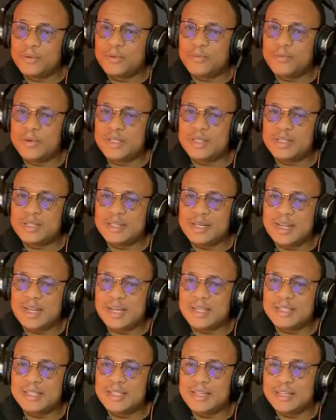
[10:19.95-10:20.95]
through which
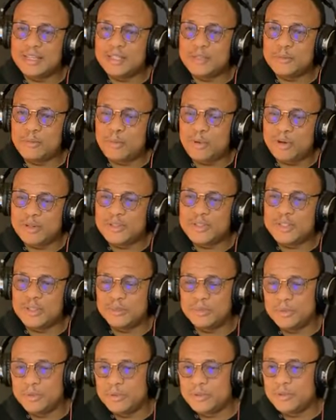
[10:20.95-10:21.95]
that is
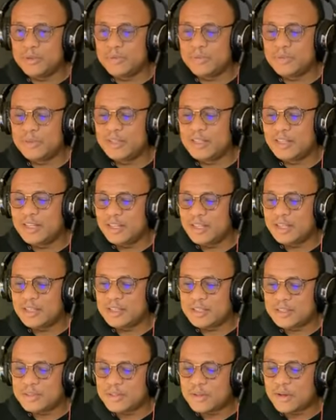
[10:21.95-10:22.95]
possible
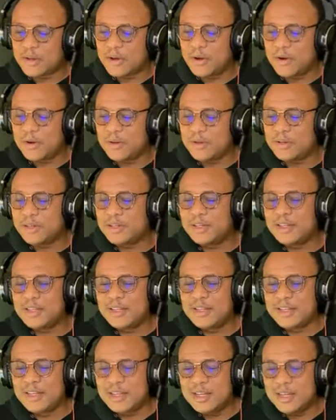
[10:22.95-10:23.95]
it is called
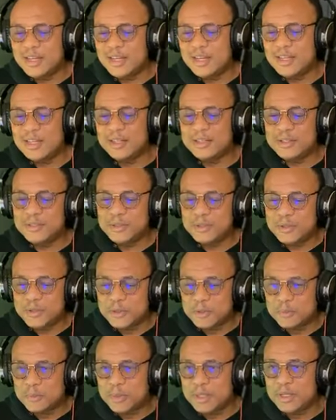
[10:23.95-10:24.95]

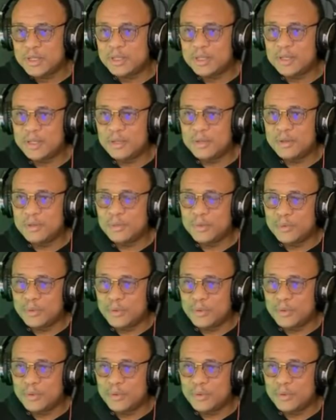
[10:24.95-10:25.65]
inspiration.